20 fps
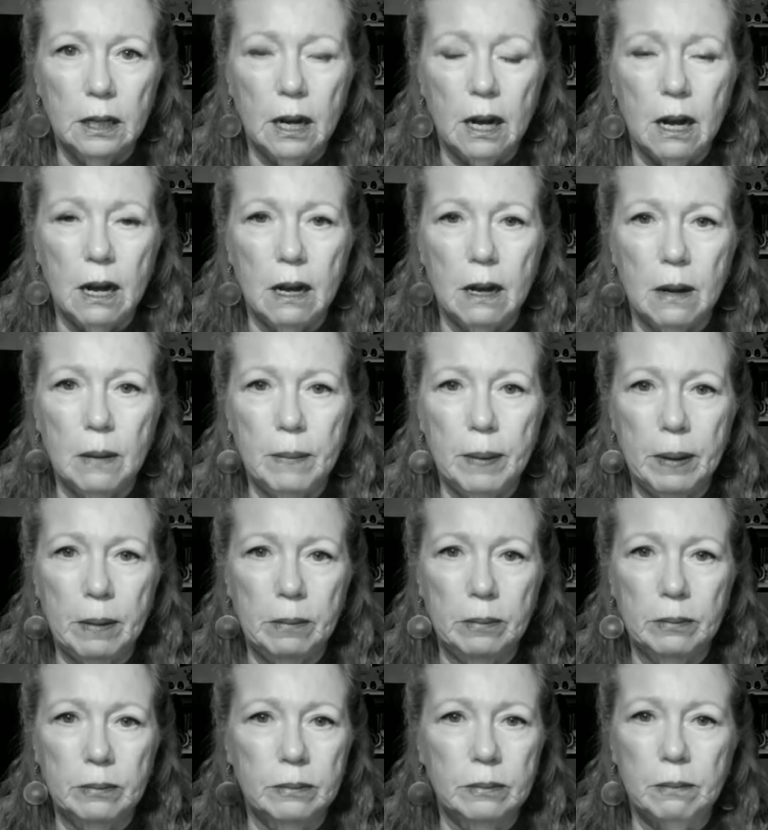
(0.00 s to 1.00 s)

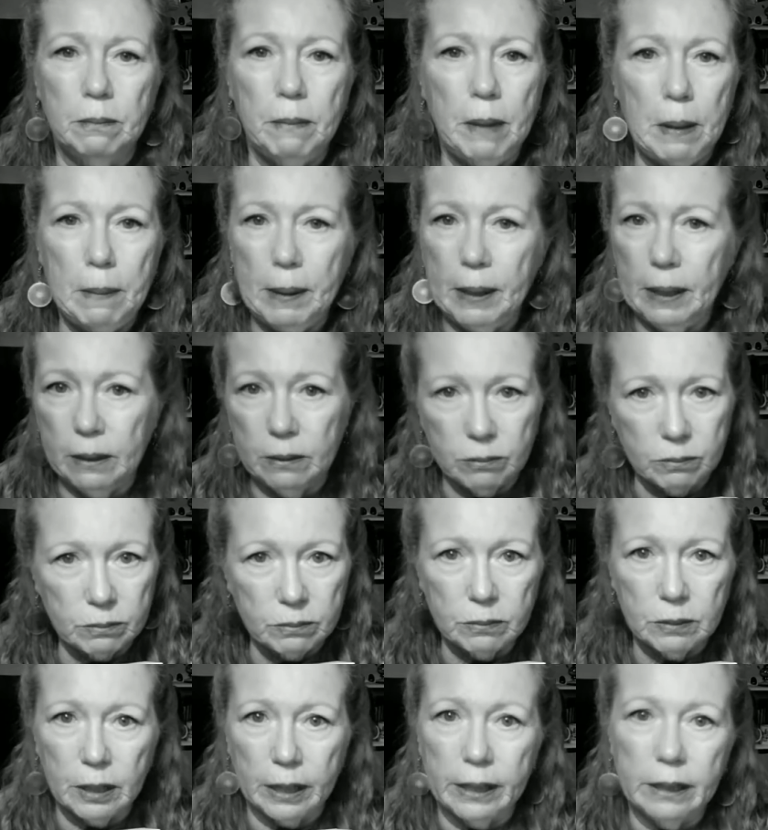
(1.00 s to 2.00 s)
and maybe
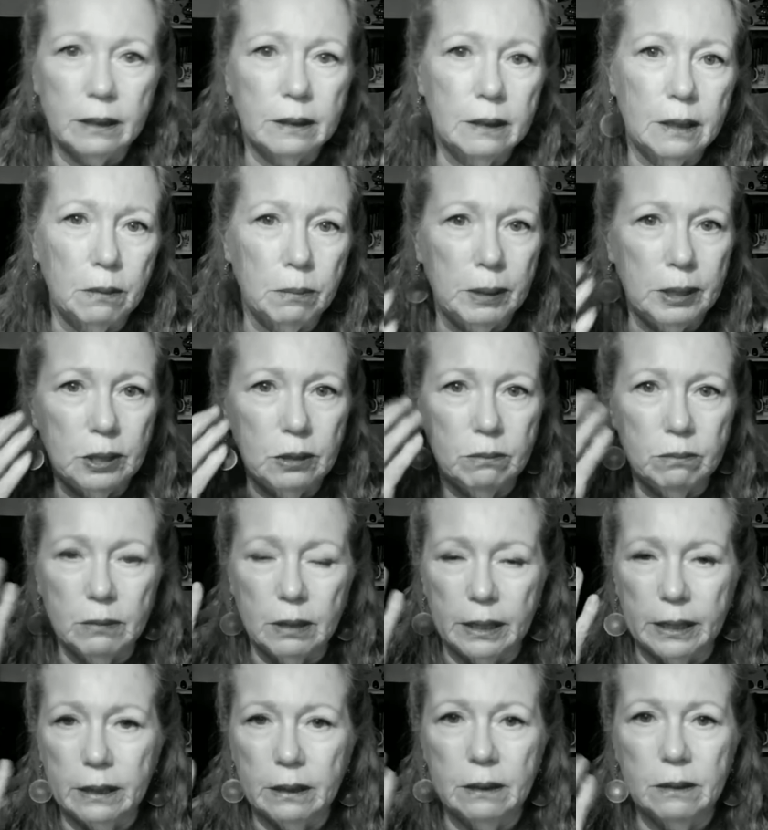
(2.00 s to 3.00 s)
like give me like